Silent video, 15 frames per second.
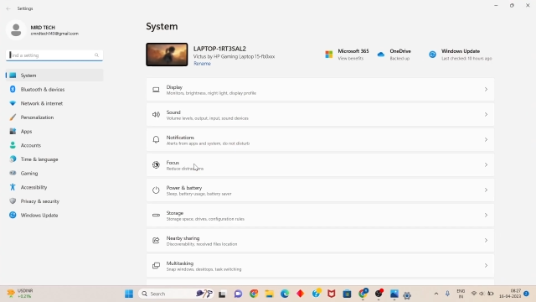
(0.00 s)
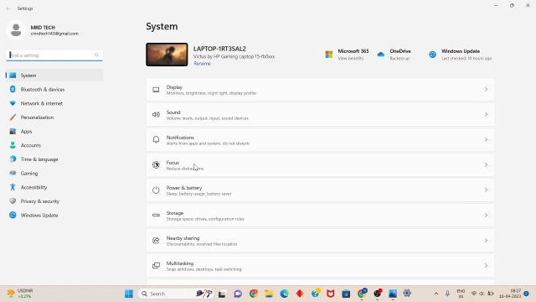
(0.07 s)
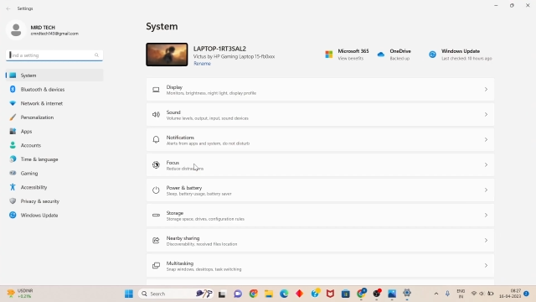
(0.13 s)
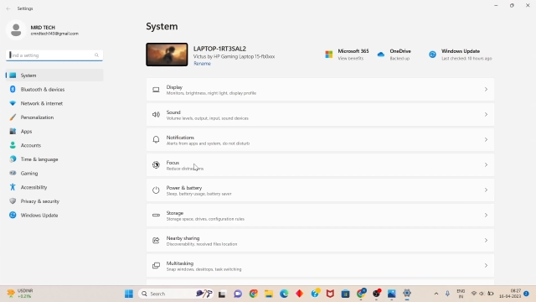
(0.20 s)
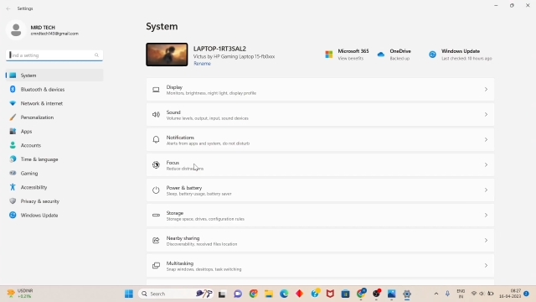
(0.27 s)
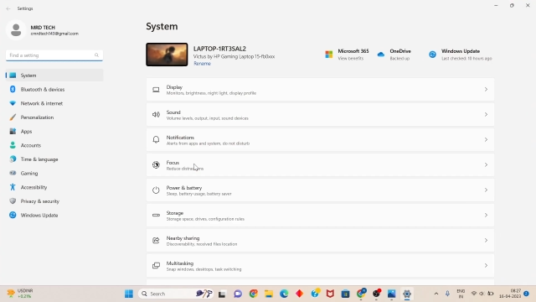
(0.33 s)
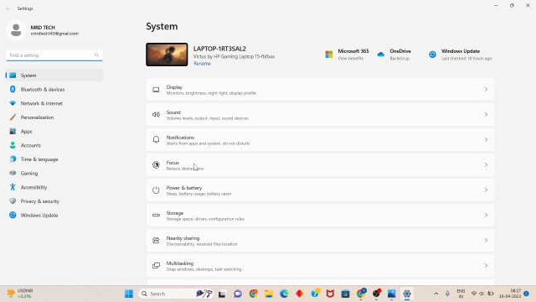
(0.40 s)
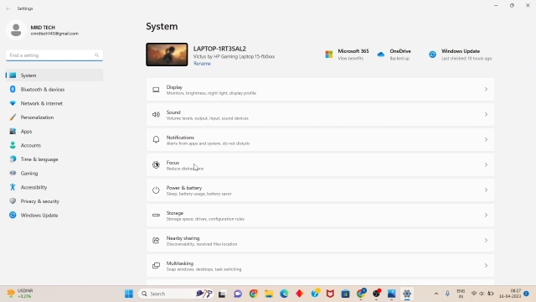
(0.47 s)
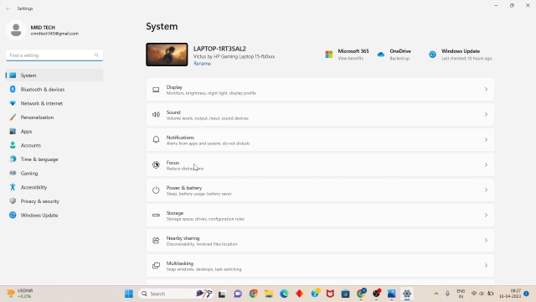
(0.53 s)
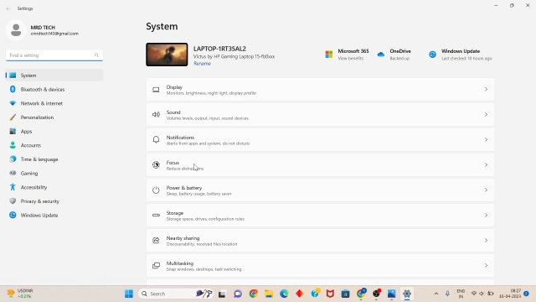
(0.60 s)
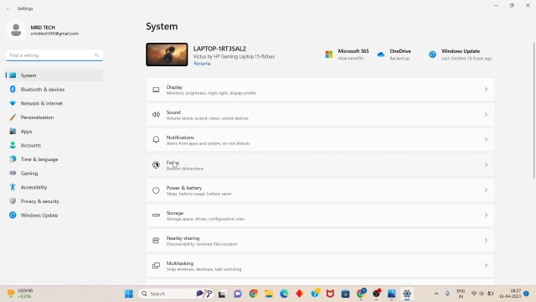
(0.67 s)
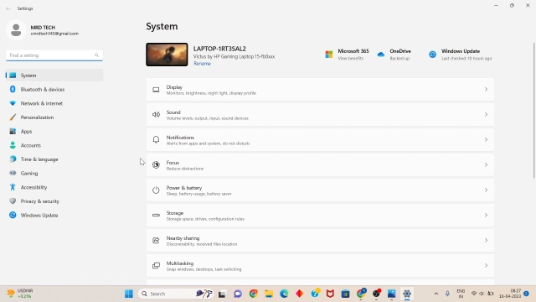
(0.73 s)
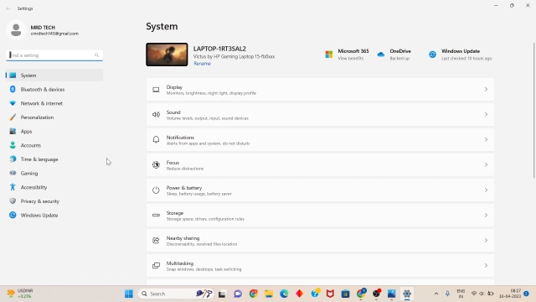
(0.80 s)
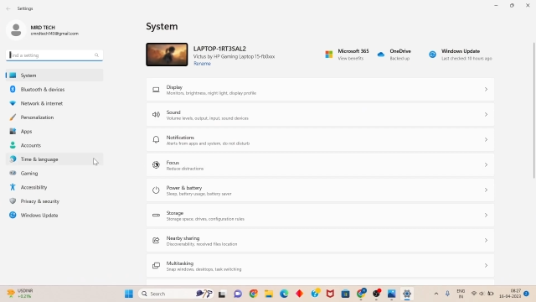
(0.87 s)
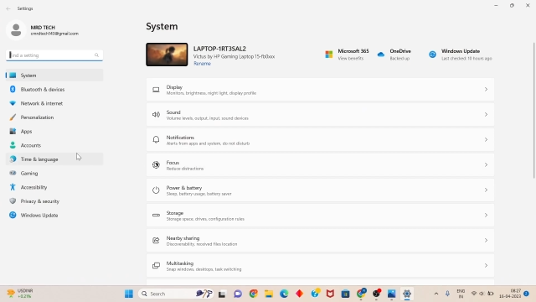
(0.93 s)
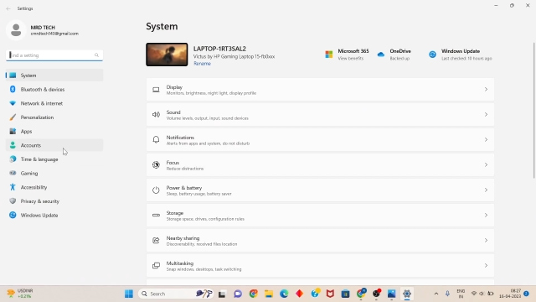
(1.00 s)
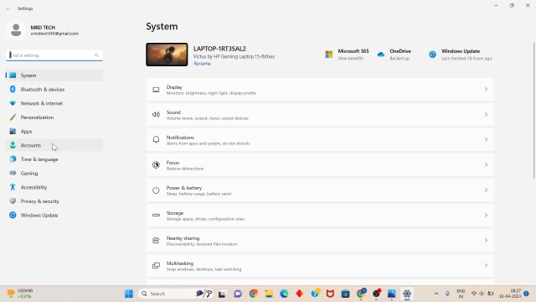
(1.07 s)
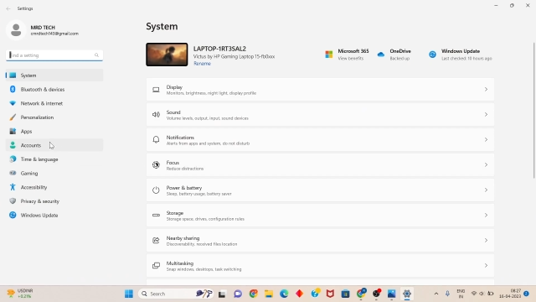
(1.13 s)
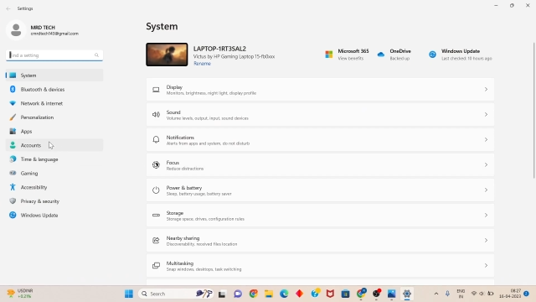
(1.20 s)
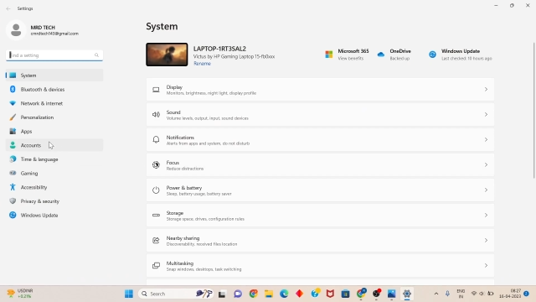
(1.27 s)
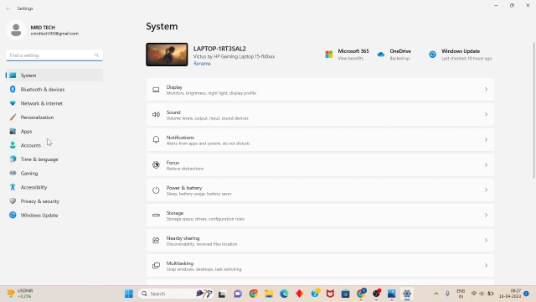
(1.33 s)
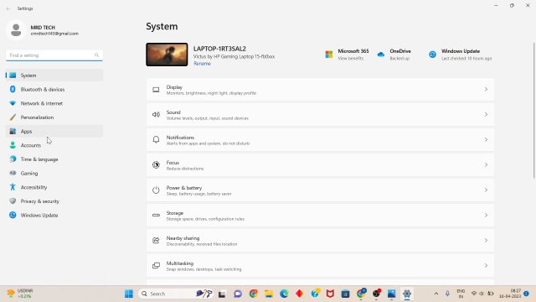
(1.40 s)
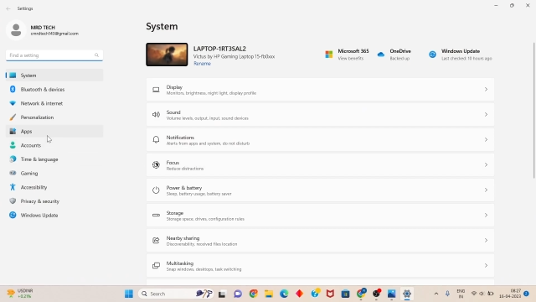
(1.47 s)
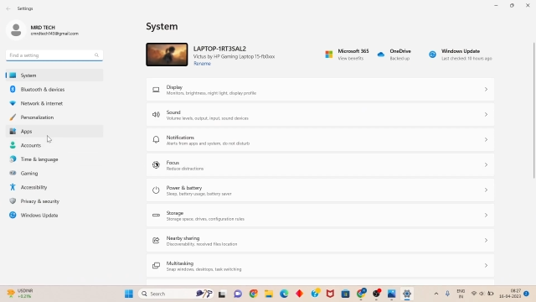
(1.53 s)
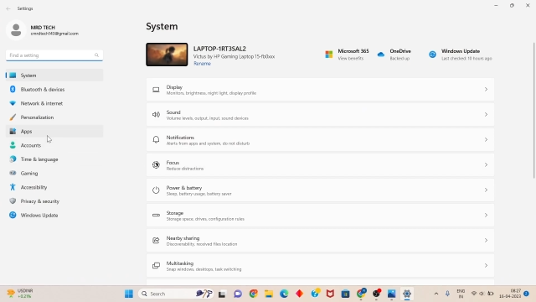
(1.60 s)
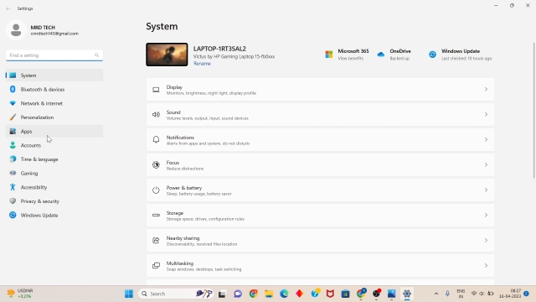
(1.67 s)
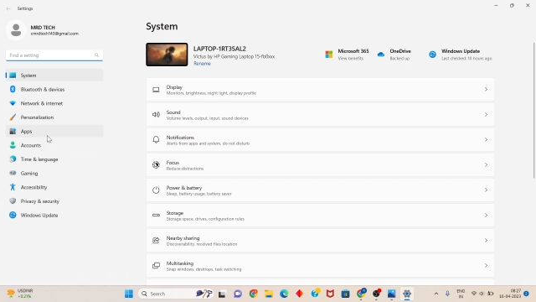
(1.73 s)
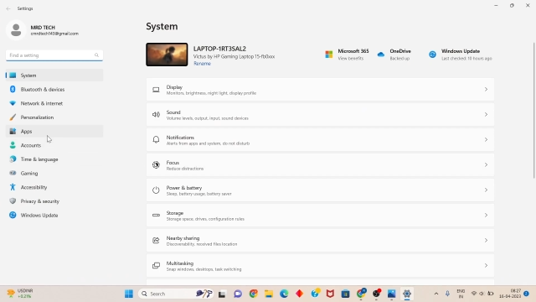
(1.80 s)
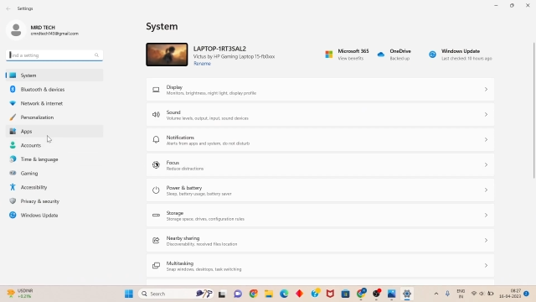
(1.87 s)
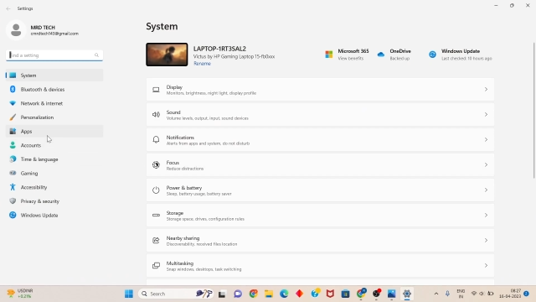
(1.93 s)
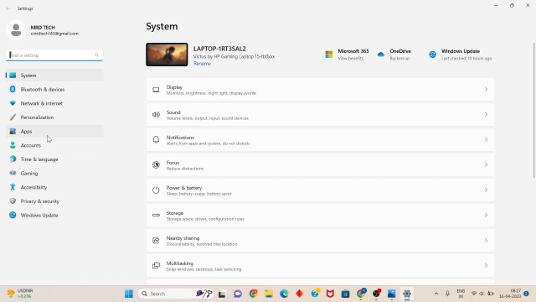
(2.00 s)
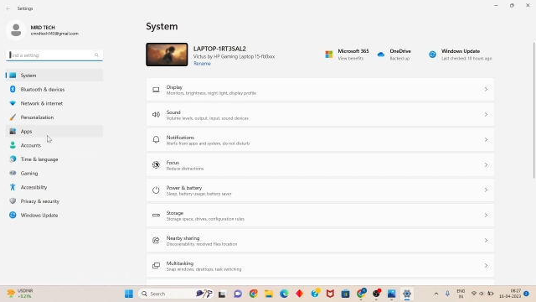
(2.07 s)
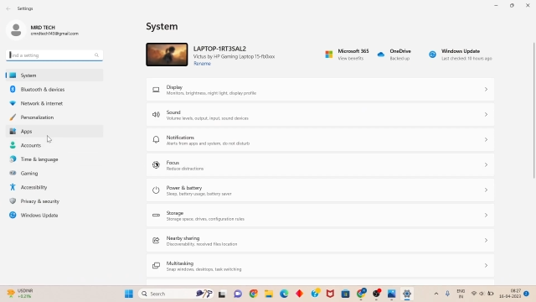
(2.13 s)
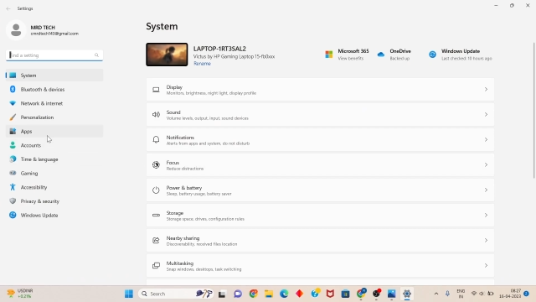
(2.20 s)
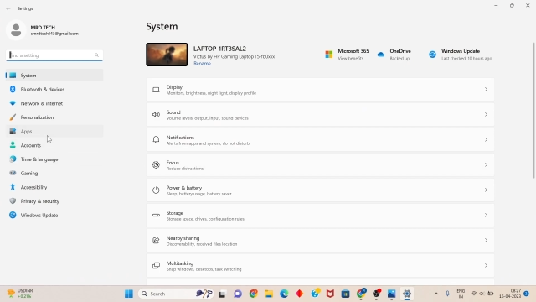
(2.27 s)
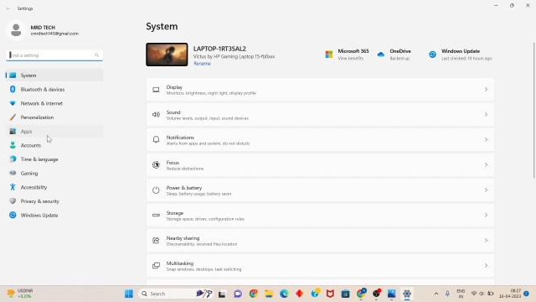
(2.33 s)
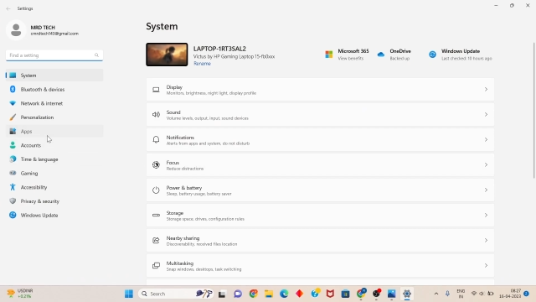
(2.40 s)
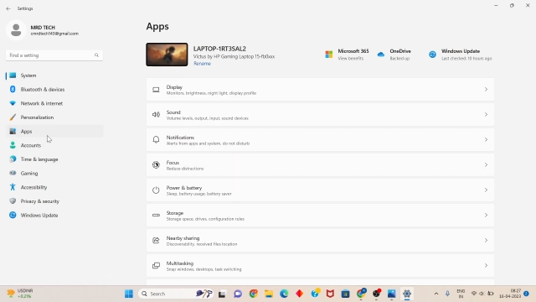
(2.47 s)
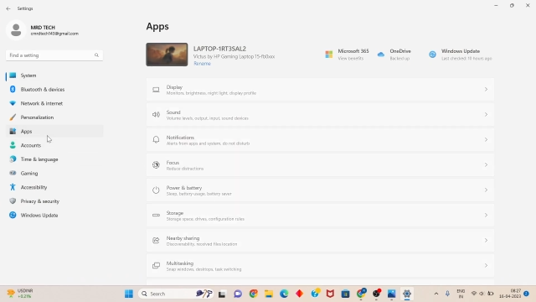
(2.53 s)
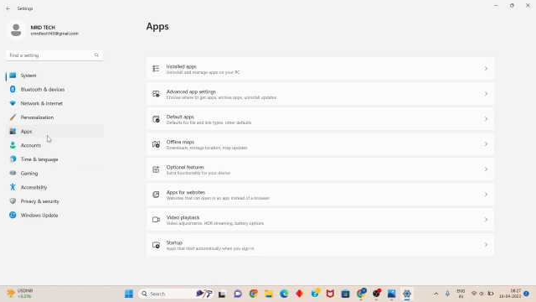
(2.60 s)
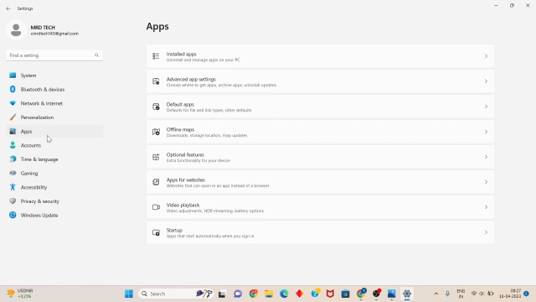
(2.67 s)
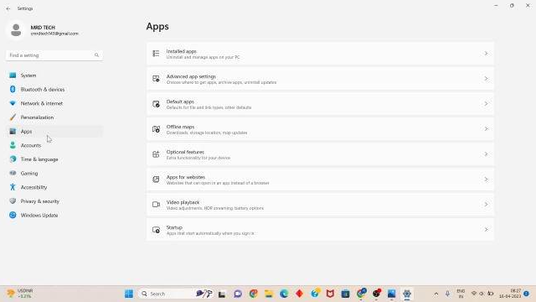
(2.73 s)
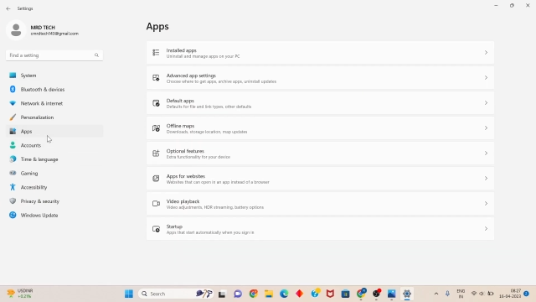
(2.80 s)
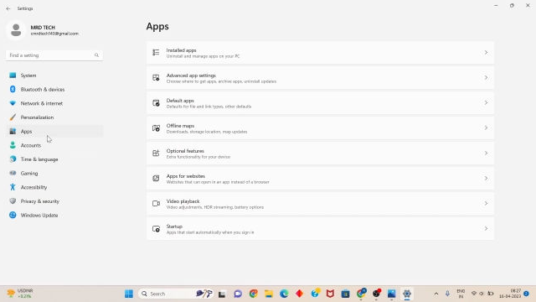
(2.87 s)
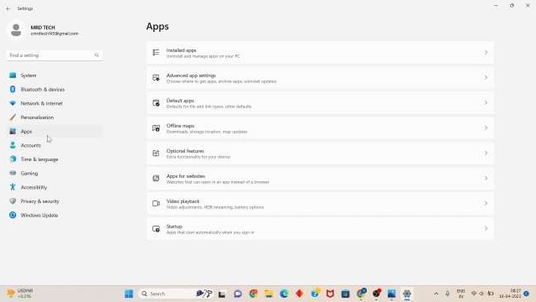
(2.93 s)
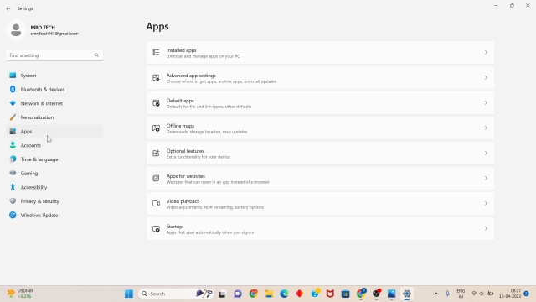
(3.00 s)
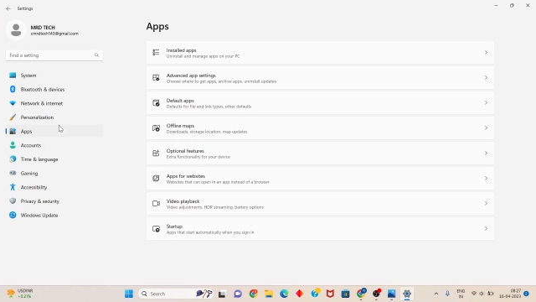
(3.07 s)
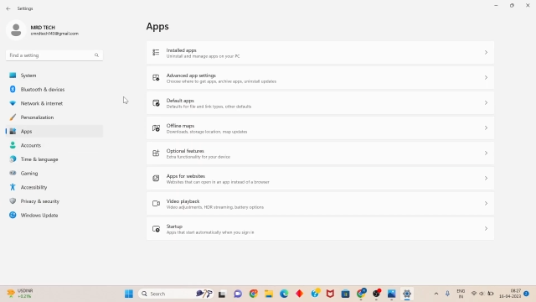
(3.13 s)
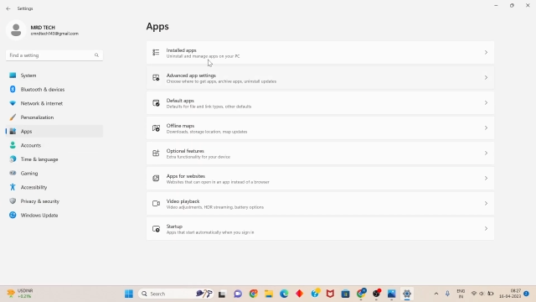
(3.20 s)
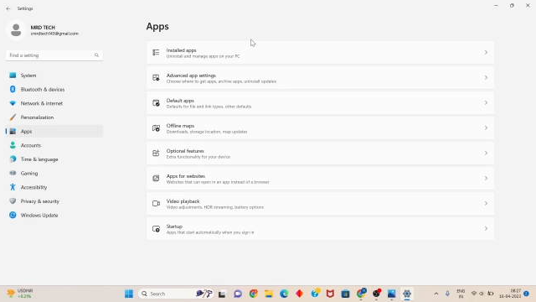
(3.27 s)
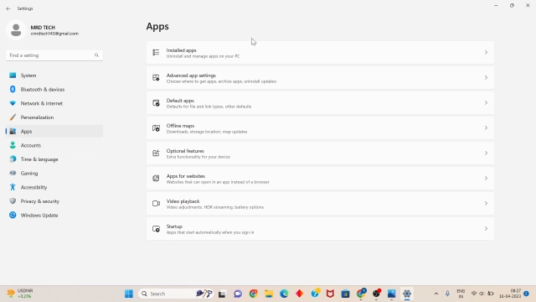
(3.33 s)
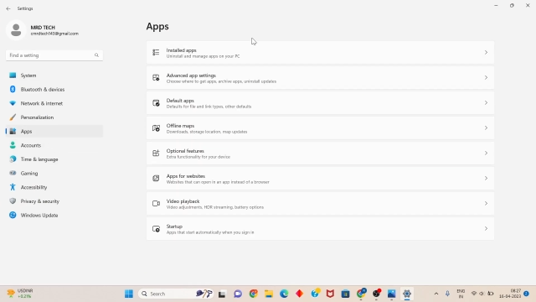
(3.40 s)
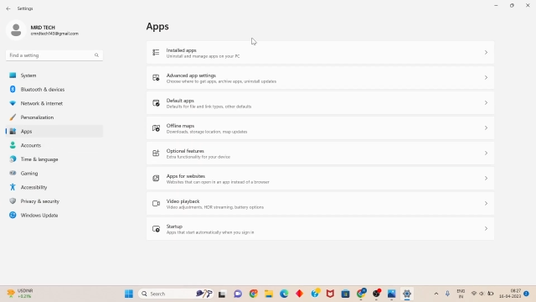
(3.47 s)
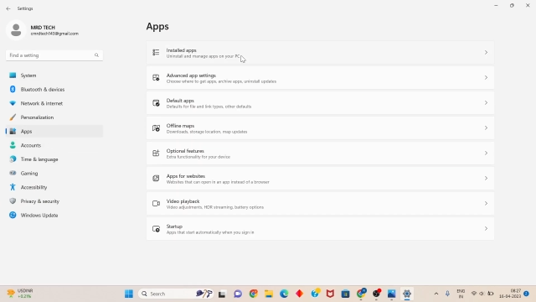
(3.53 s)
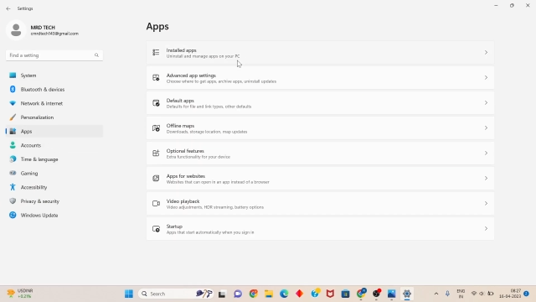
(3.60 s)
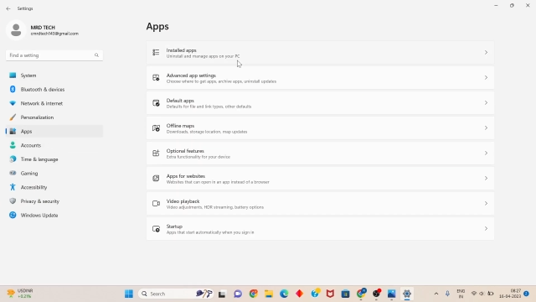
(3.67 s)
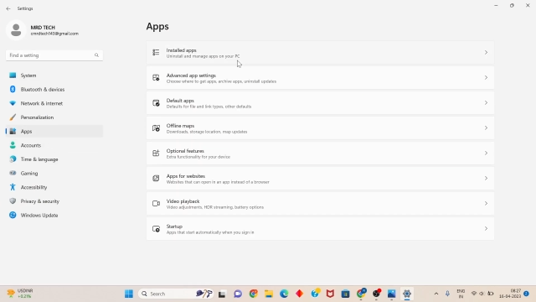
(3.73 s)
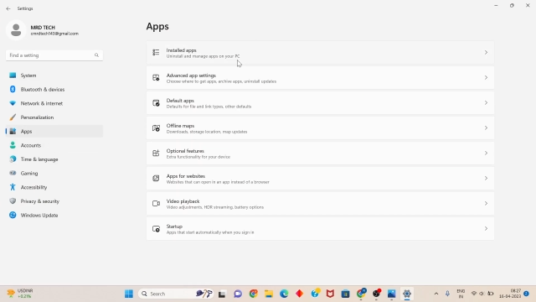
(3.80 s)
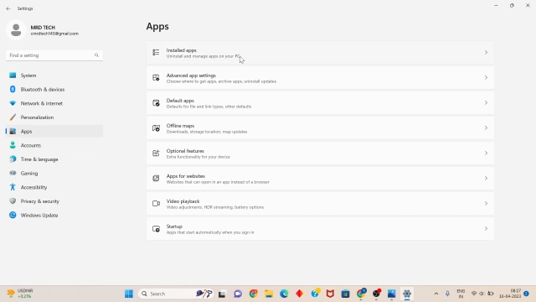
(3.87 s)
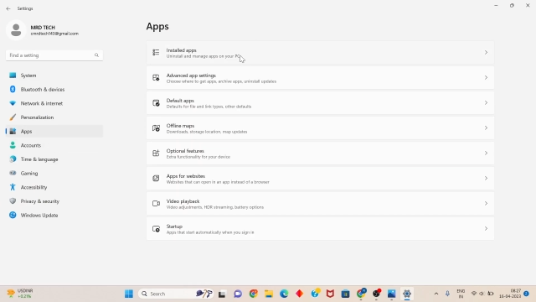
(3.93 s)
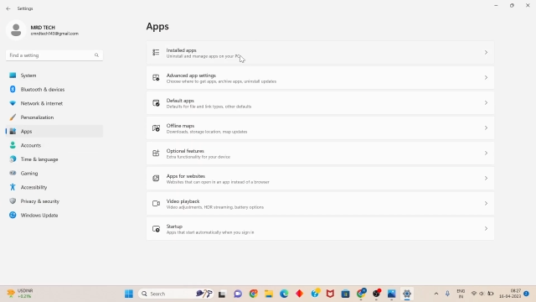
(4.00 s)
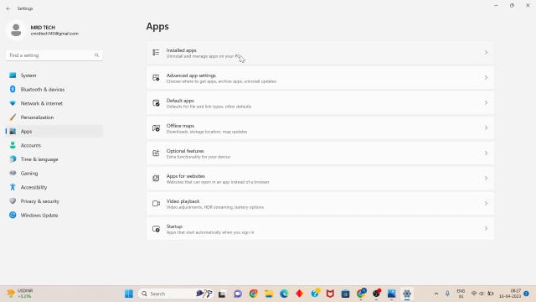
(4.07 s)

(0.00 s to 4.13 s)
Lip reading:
(no speaker visible)